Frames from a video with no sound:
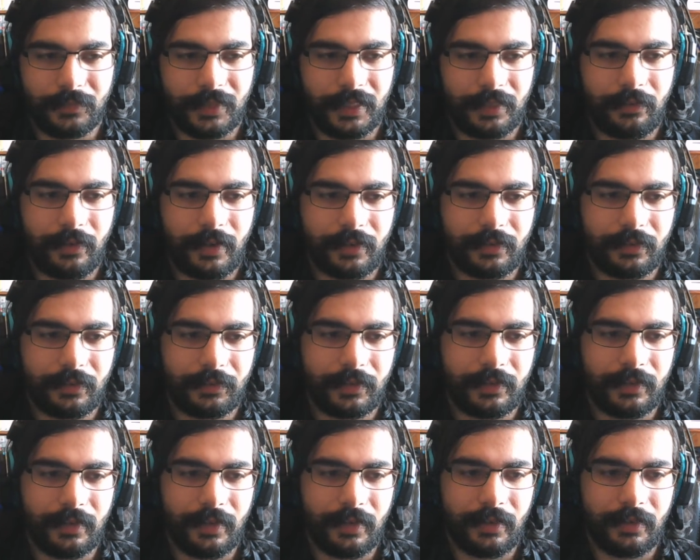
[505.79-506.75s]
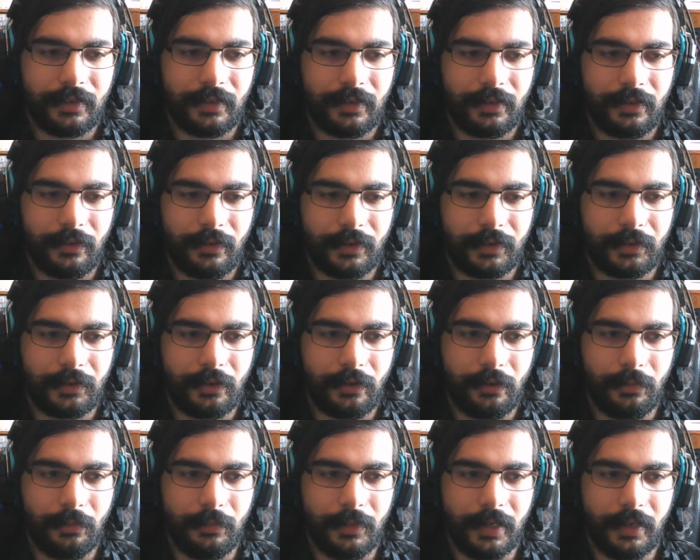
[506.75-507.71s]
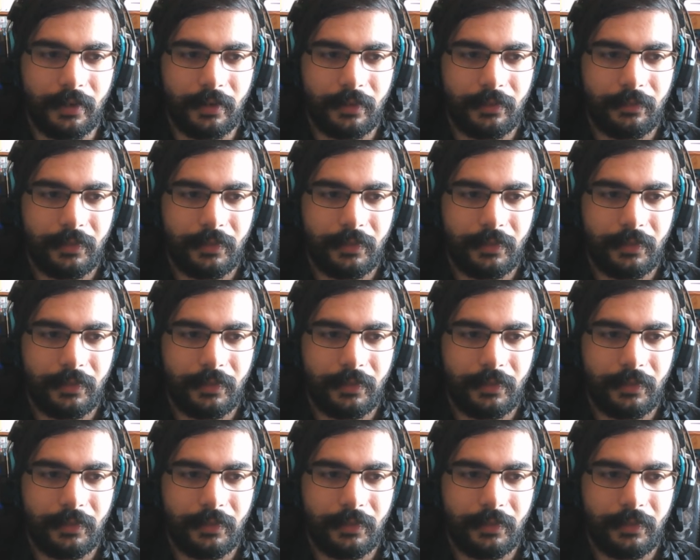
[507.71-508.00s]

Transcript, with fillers: the trash of society going to show me.